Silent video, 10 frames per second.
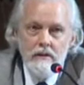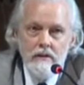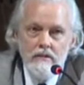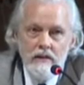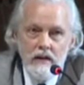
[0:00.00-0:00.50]

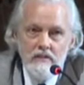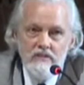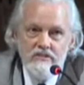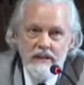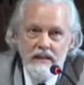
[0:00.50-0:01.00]
is the
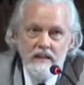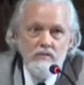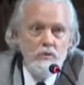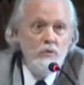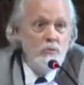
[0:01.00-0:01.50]
understanding
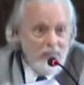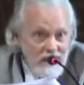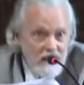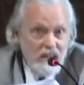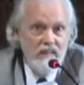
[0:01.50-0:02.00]
of who
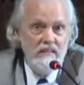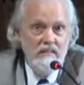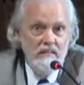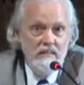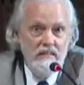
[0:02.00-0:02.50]
we are
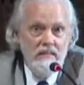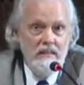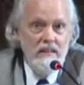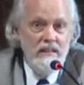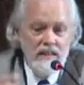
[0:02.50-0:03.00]

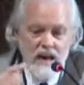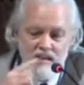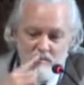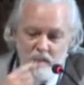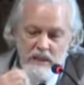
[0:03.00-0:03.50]
in the
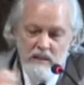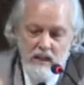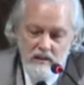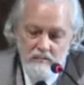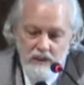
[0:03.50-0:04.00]
cosmic
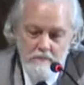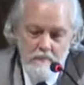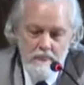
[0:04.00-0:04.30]
economy.